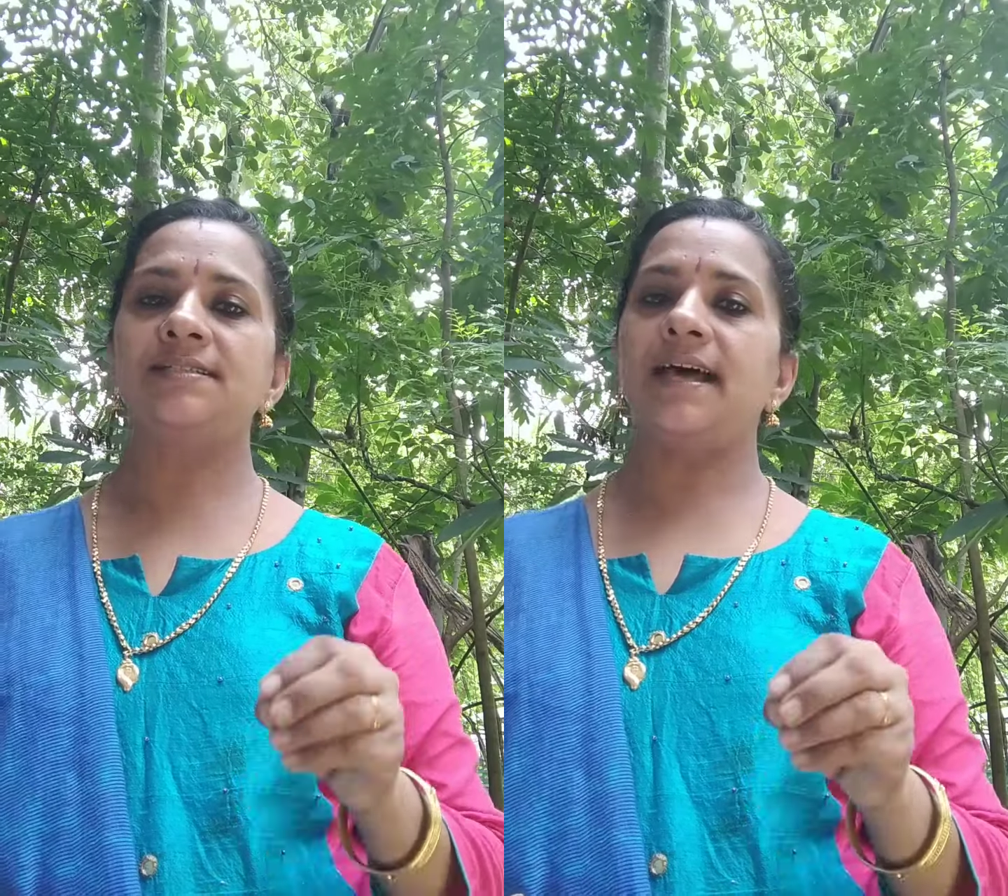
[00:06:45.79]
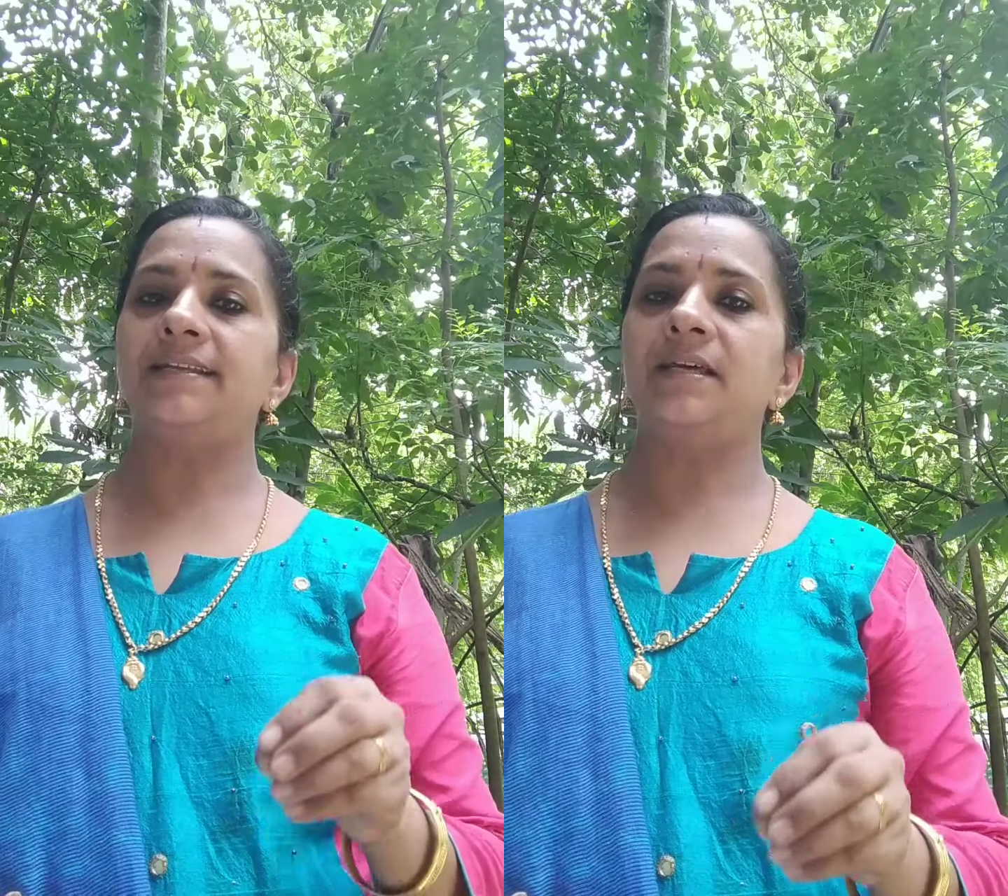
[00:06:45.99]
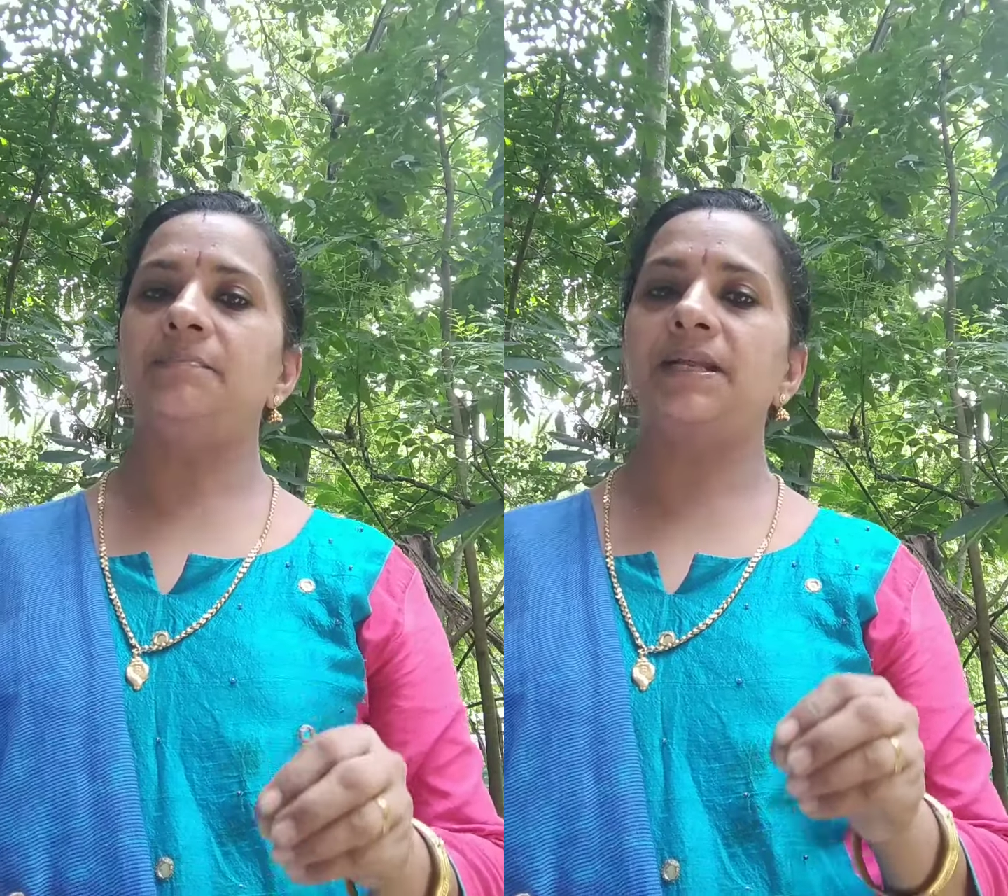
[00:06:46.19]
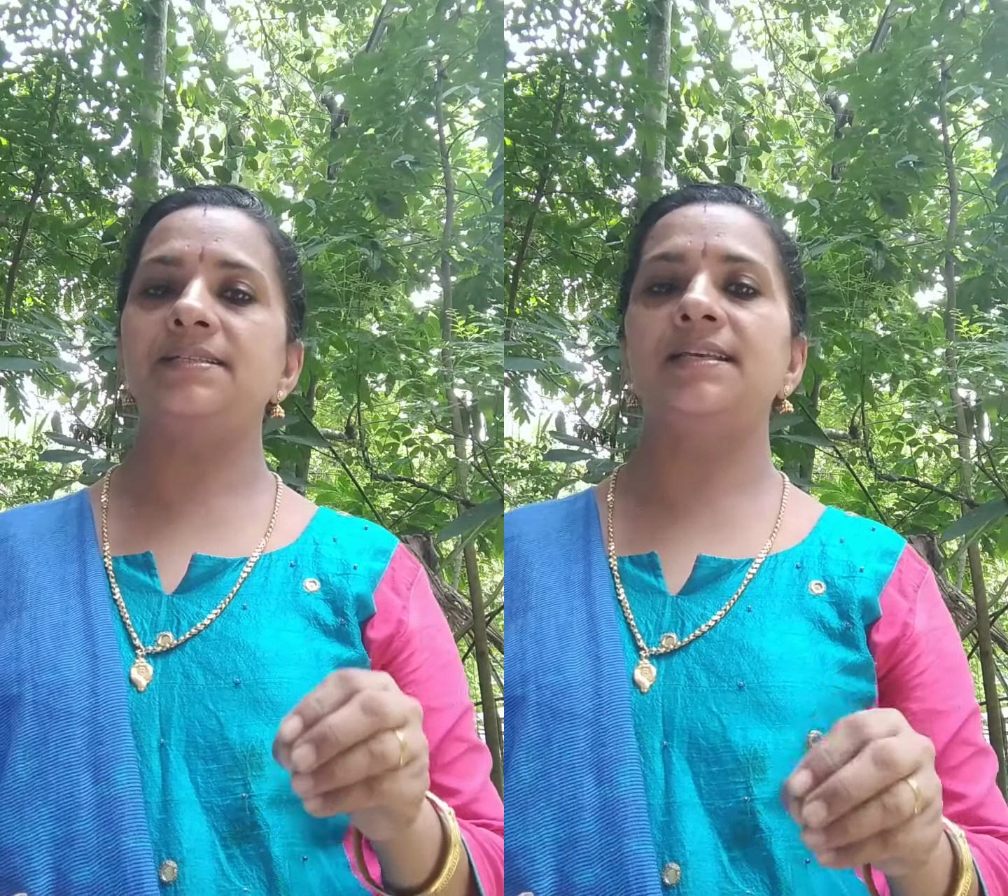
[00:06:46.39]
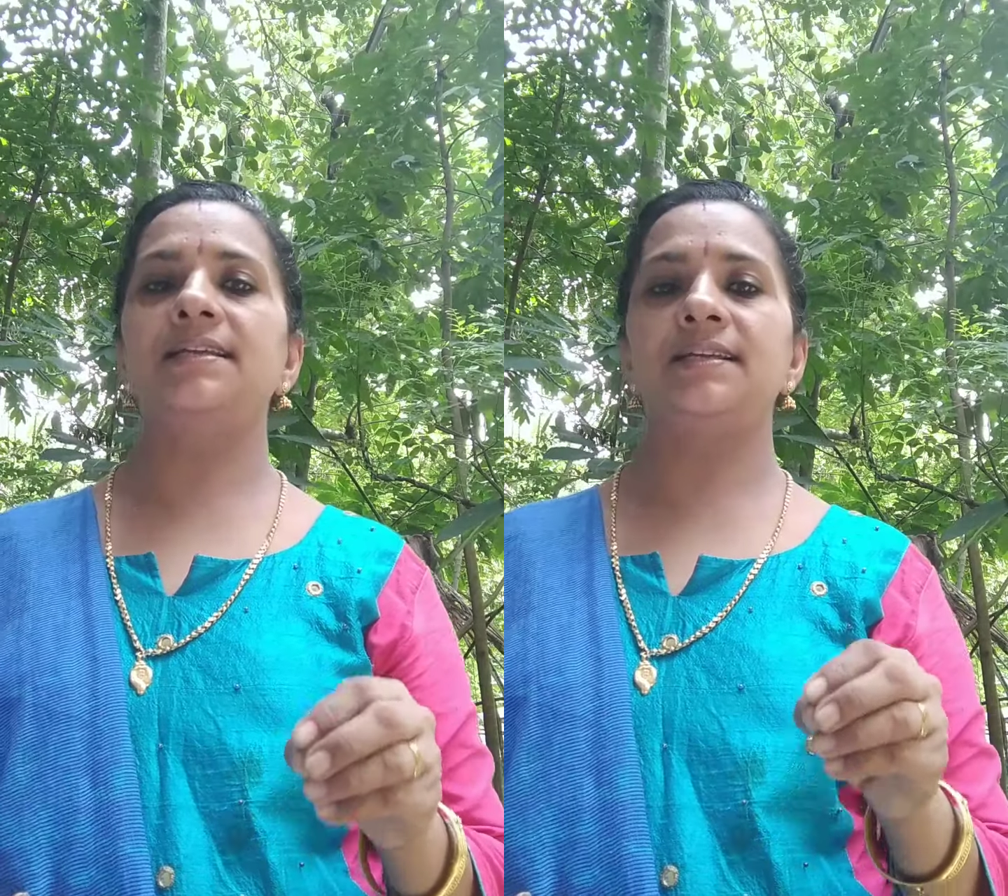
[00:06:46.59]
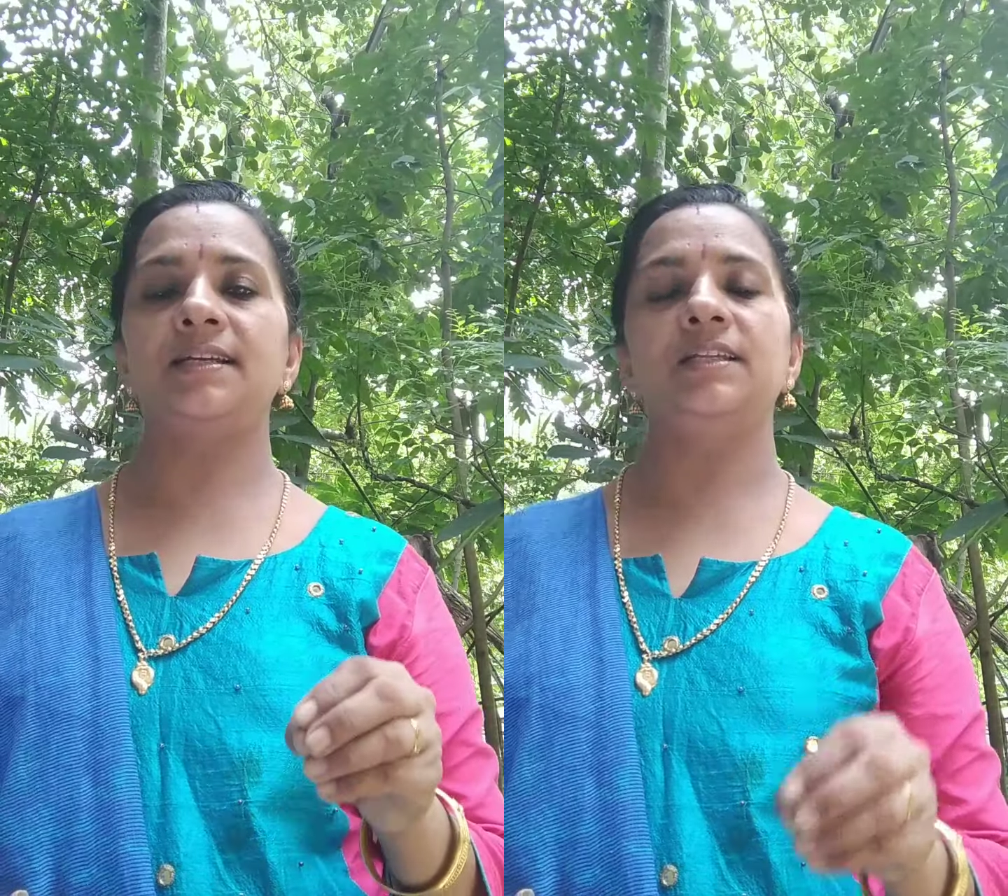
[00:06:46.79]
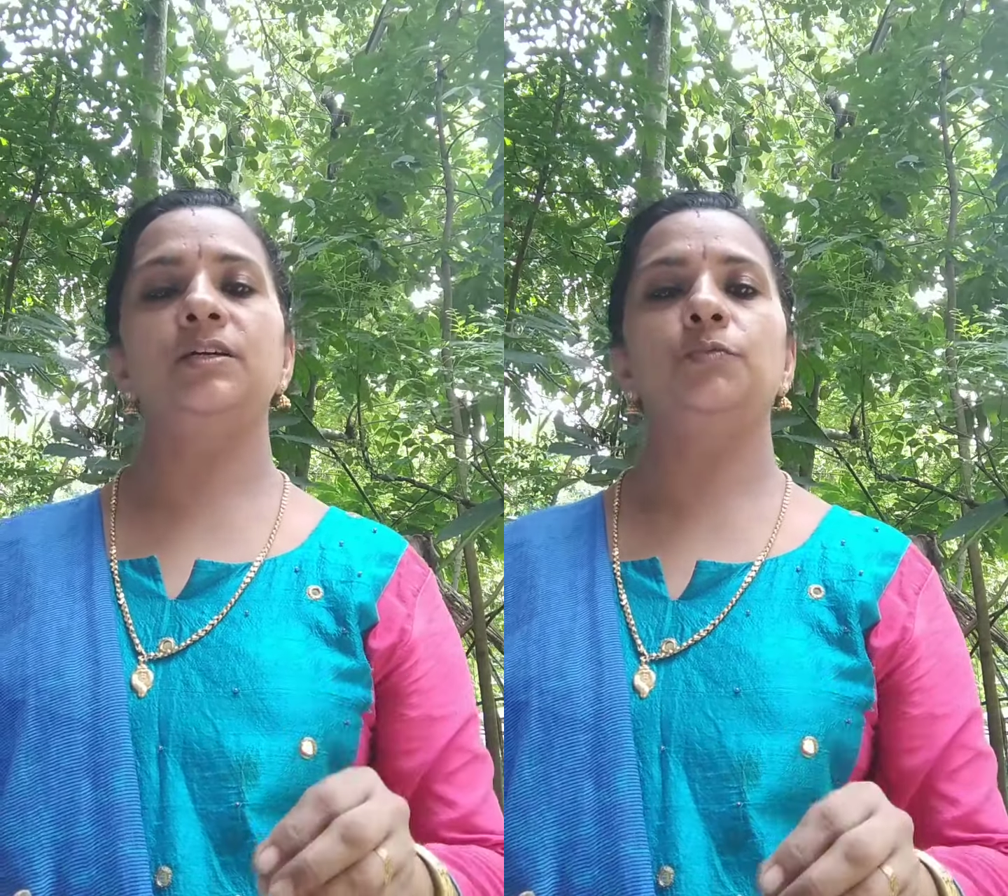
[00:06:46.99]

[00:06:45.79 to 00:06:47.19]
that are presented in the